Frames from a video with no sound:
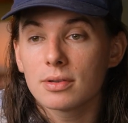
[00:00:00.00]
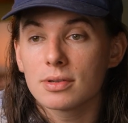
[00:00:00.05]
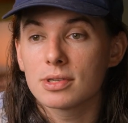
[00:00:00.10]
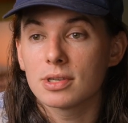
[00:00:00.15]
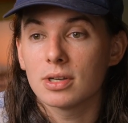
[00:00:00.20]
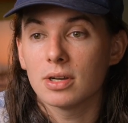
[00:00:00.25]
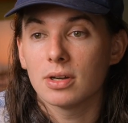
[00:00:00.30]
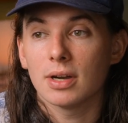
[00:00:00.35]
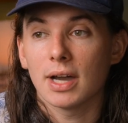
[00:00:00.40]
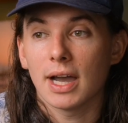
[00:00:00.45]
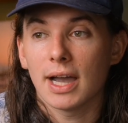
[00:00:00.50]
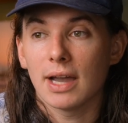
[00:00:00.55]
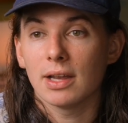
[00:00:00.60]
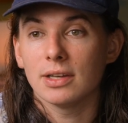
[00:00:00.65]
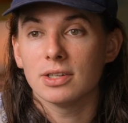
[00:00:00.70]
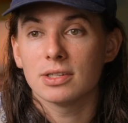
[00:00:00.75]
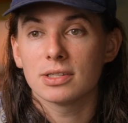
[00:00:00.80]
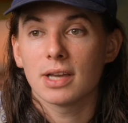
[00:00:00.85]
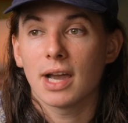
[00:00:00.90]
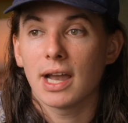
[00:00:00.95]
So I
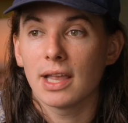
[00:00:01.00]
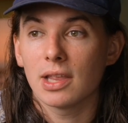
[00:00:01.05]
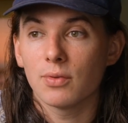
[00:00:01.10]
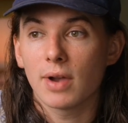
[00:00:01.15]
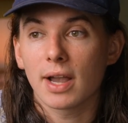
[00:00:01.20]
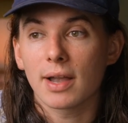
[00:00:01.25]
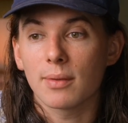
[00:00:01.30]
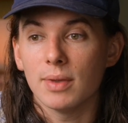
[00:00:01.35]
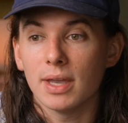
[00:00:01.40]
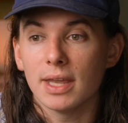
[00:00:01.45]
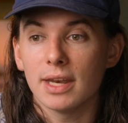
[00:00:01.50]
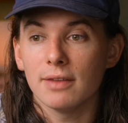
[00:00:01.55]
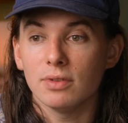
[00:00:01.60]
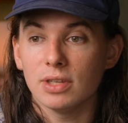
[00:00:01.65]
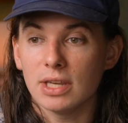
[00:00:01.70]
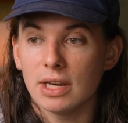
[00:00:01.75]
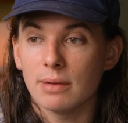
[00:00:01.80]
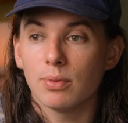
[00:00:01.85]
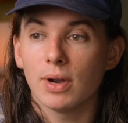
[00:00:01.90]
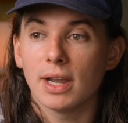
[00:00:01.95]
just highly recommend, if you
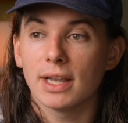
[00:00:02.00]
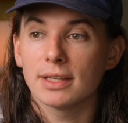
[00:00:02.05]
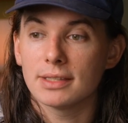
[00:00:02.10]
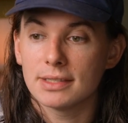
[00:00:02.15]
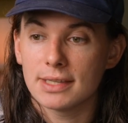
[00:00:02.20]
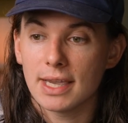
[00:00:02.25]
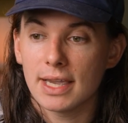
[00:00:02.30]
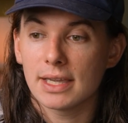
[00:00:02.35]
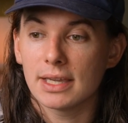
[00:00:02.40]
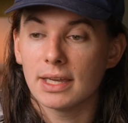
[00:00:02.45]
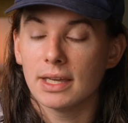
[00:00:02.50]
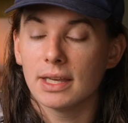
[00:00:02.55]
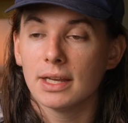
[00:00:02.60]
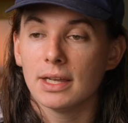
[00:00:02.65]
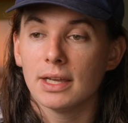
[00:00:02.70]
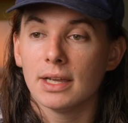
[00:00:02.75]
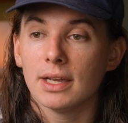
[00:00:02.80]
need a break, to take it.